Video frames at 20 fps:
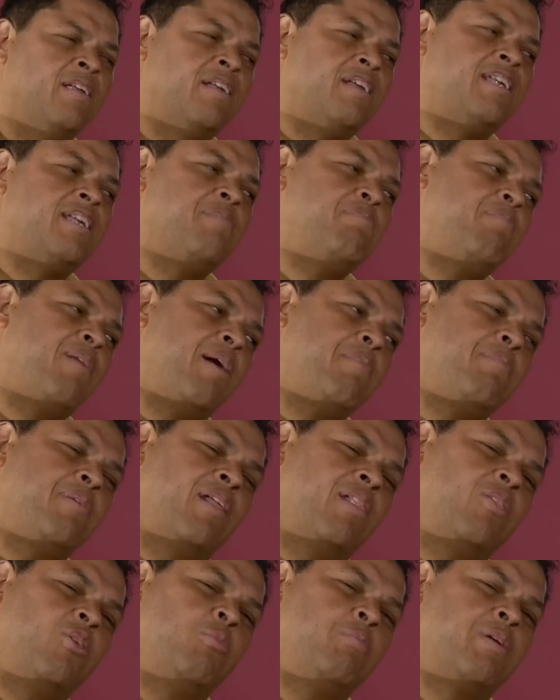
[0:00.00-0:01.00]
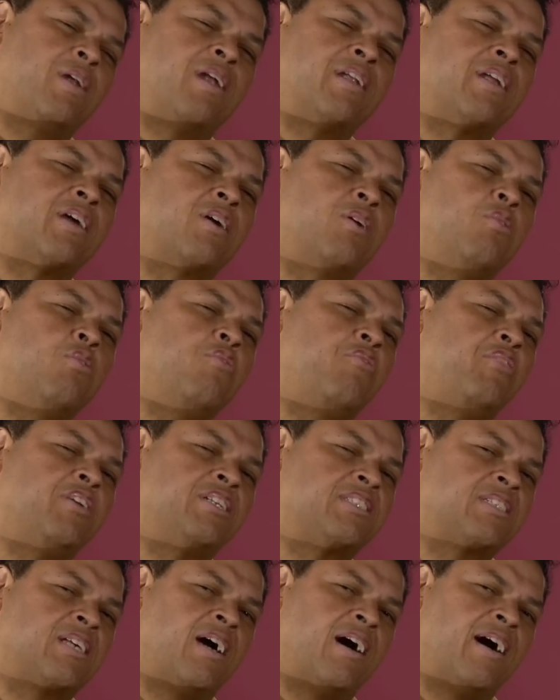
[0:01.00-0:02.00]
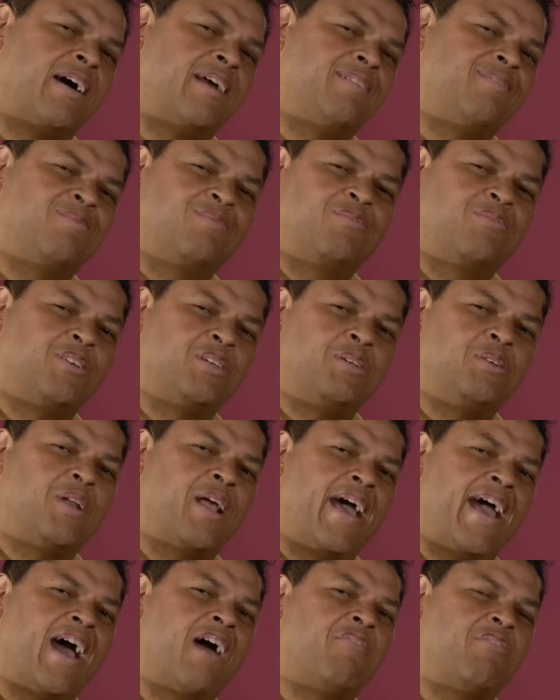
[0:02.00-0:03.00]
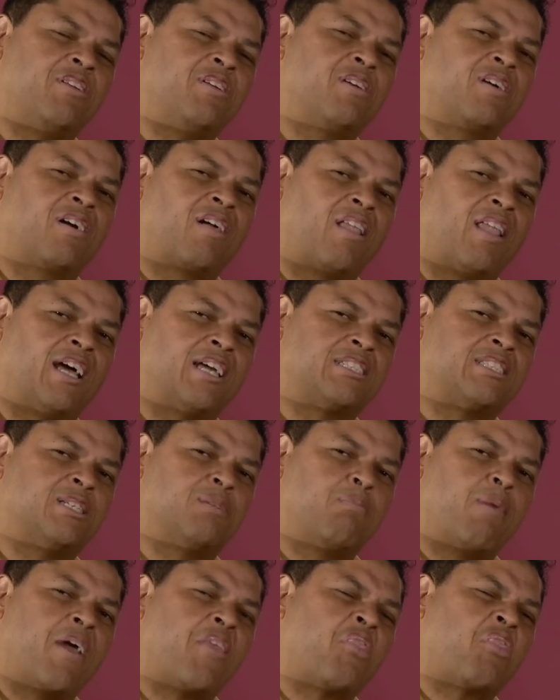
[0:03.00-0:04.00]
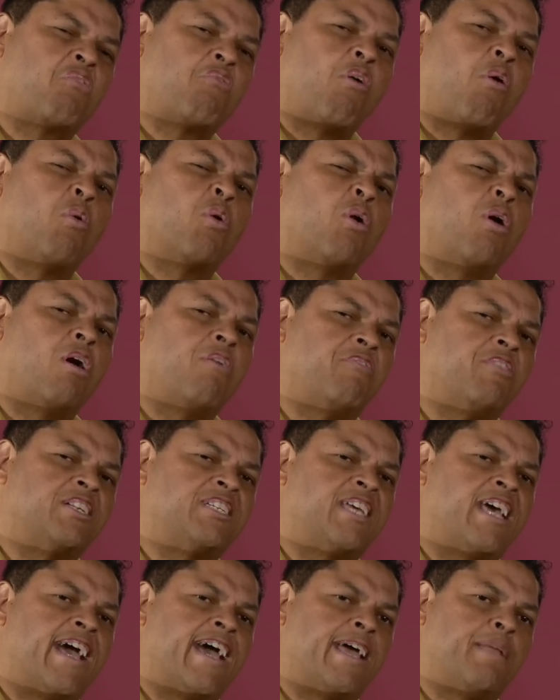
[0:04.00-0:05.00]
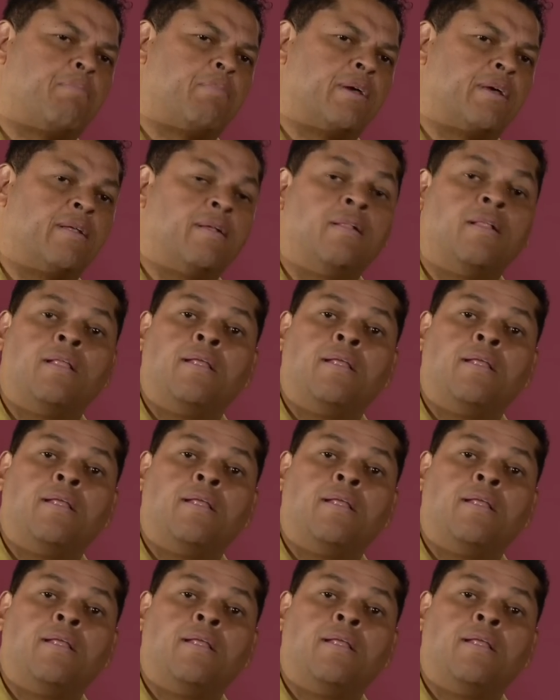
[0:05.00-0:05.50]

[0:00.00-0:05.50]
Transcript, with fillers: then he might be a little bit on the goofy side for you to have in your collection. It might throw it off a tad bit.